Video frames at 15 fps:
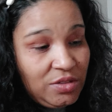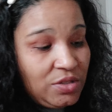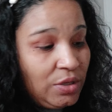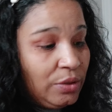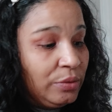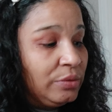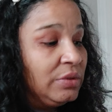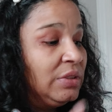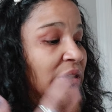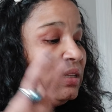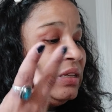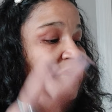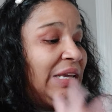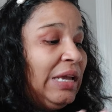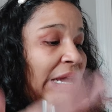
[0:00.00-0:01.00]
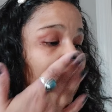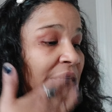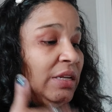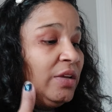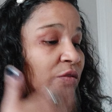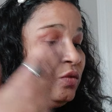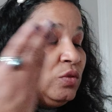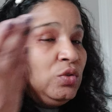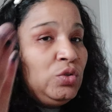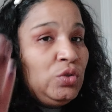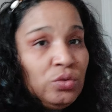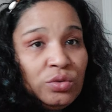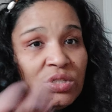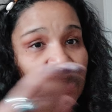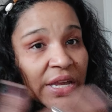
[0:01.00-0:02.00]
So, and if
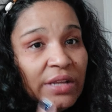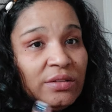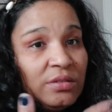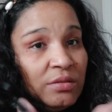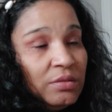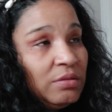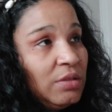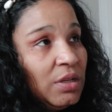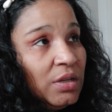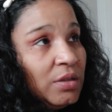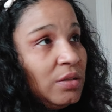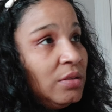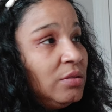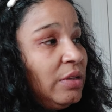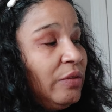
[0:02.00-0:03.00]
you take the,